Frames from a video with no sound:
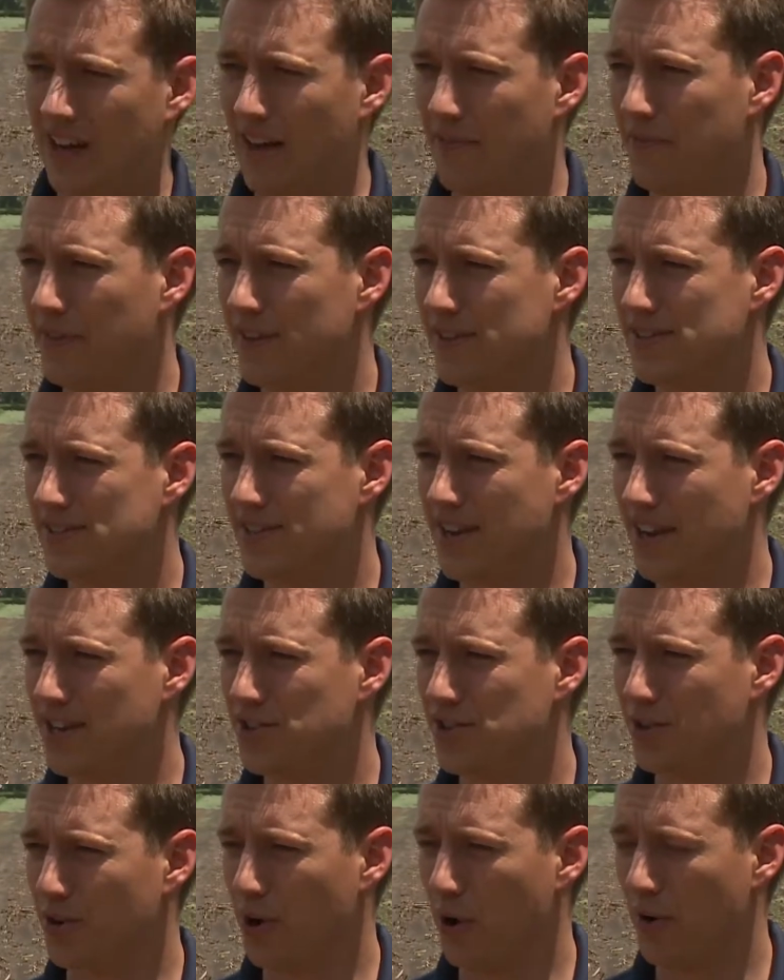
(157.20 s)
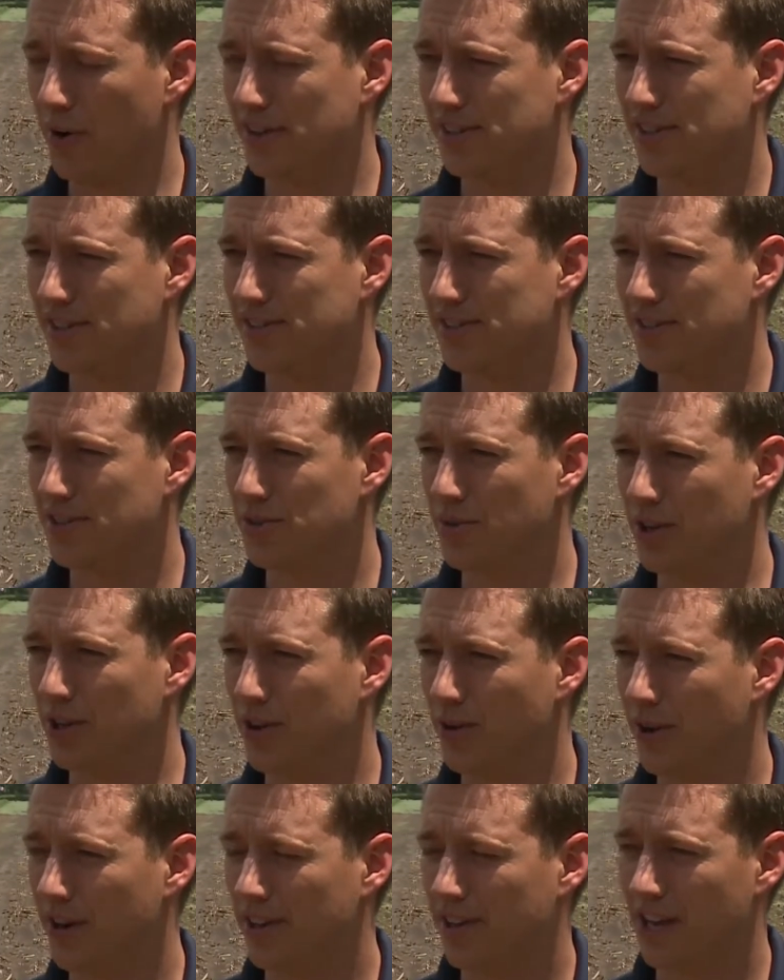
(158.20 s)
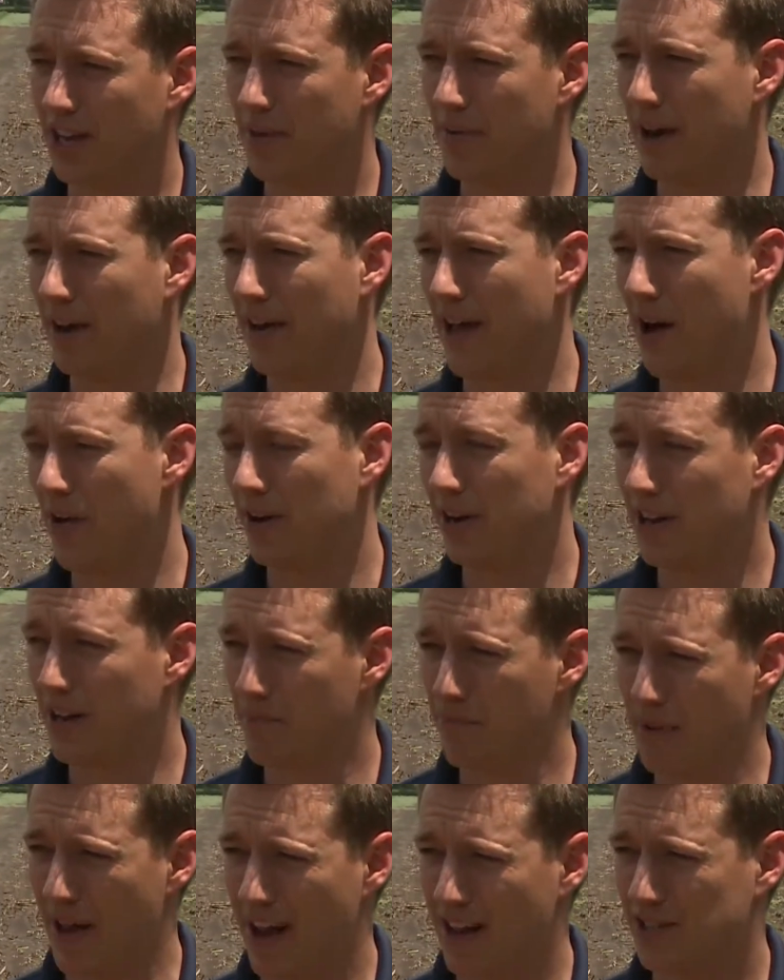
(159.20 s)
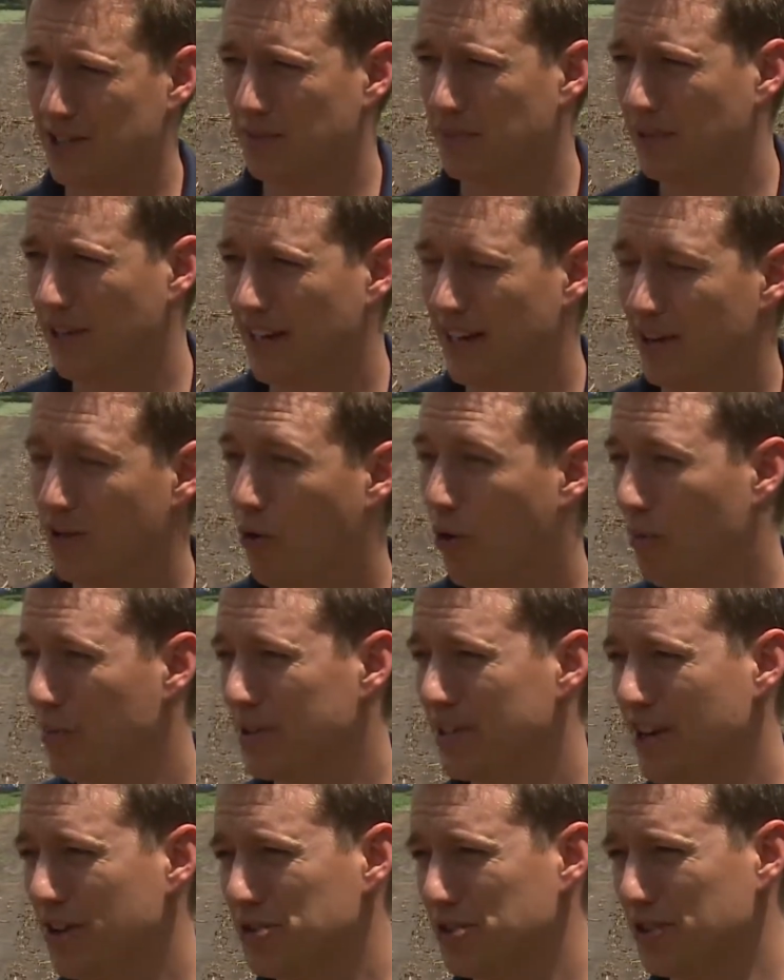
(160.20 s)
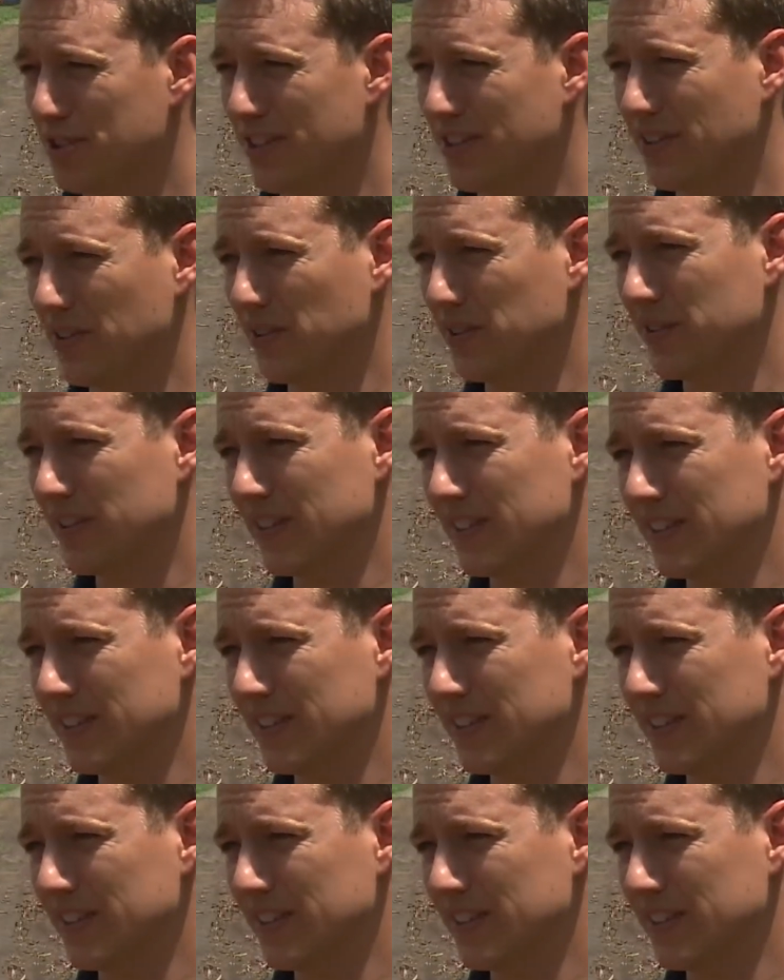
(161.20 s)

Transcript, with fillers: At this stage in the growing season, do we know anything about how it impacts the plant or potential yield?